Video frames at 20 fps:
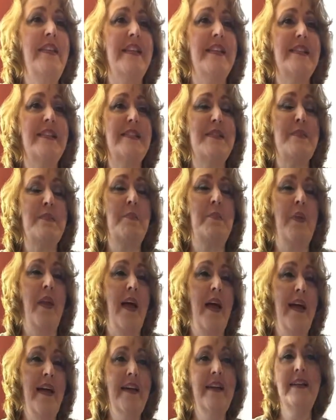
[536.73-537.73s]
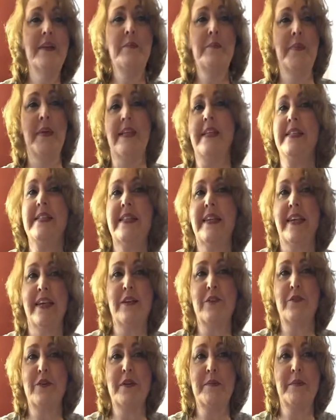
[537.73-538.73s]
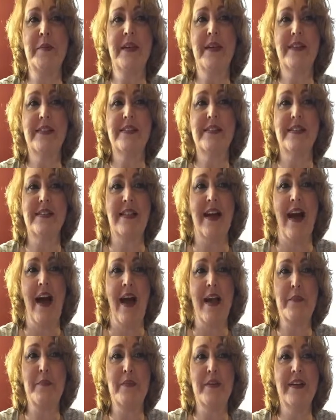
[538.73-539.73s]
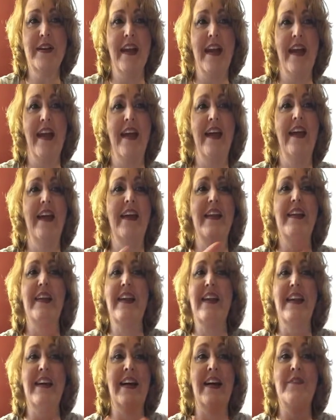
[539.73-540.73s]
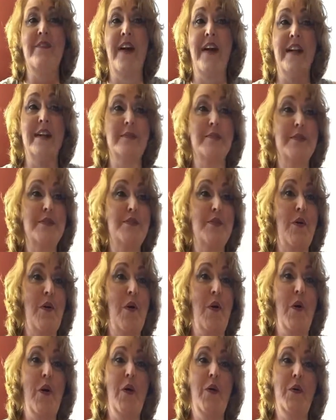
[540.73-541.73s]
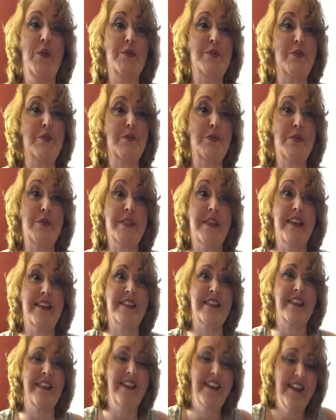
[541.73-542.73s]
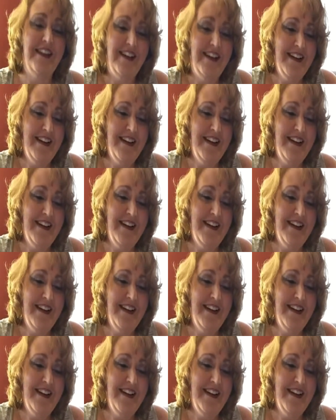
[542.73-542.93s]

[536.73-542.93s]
this blood beast kindred mix. He's a hybrid, and I find him so sexy.